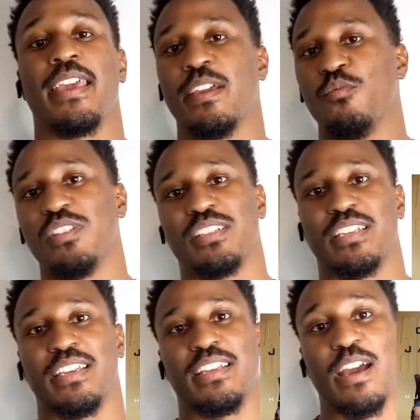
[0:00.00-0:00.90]
And once
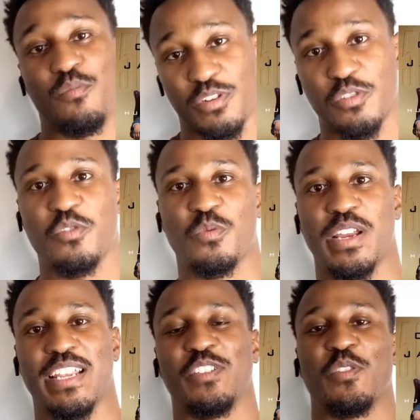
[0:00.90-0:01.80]
again, I went on a
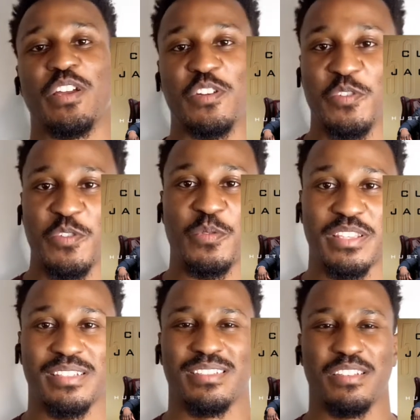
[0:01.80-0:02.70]
rant, so I don't know what
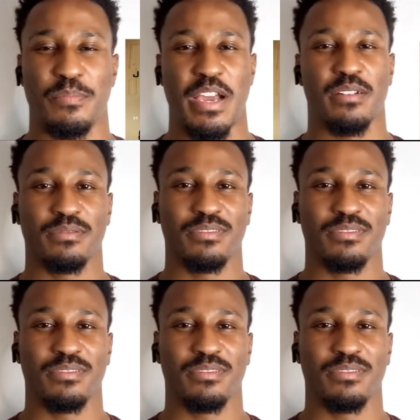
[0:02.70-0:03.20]
this is about.